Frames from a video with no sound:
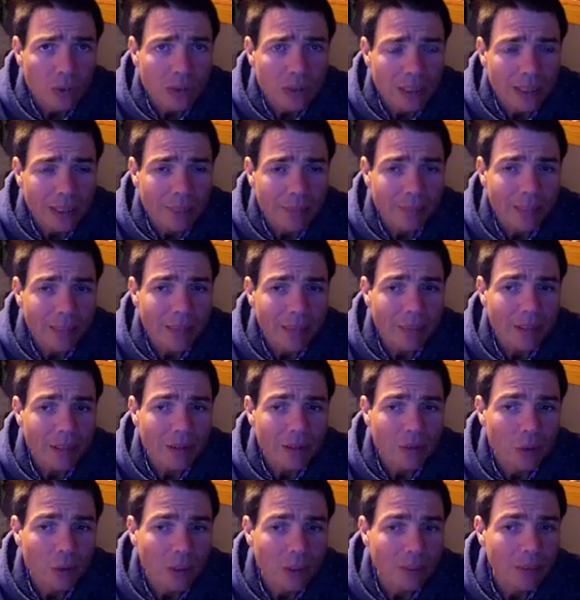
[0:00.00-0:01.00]
So like maybe
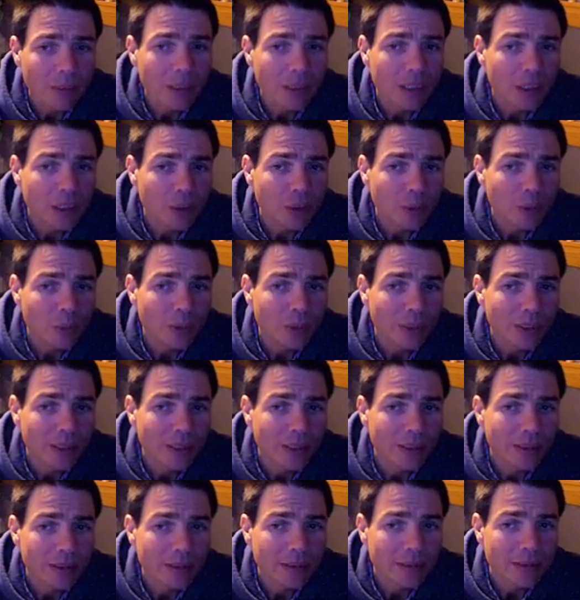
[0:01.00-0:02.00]
normally you
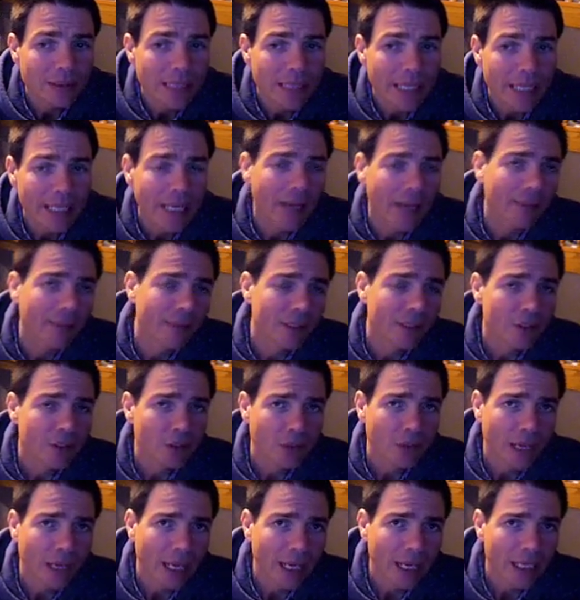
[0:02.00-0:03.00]
wouldn't take out the
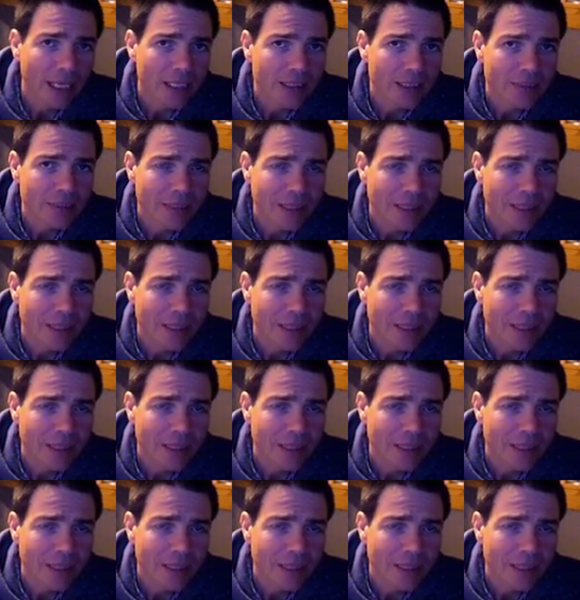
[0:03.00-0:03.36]
trash.